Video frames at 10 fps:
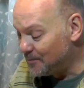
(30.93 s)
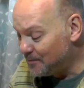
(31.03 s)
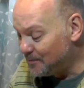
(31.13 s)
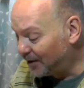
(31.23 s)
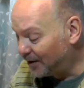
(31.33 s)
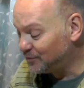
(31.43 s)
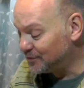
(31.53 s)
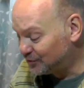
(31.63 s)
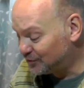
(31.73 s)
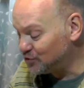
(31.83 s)
bound
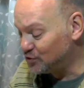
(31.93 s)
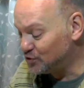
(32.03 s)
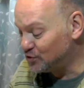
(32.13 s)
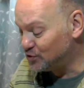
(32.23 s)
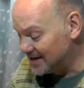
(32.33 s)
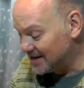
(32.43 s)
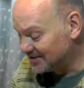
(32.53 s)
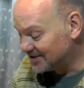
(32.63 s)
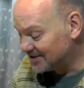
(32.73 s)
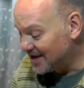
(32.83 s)
with two
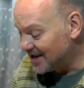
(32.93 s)
chains,